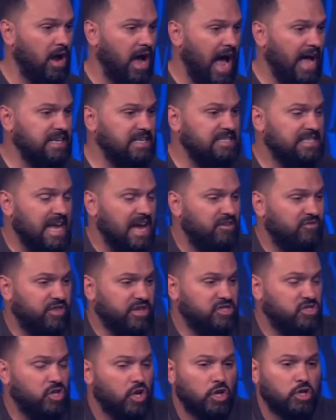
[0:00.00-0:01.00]
I just have
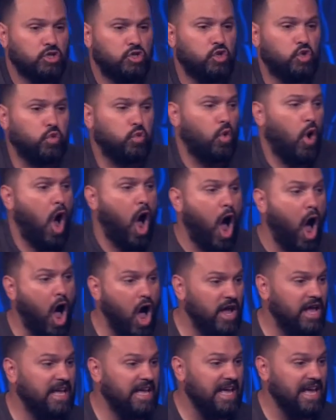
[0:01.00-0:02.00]
this
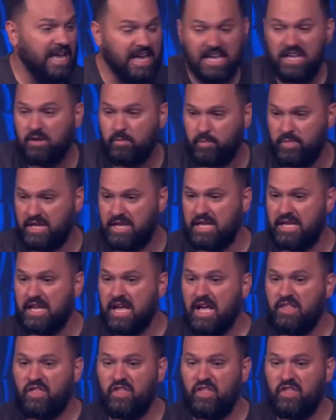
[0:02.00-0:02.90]
drawing in me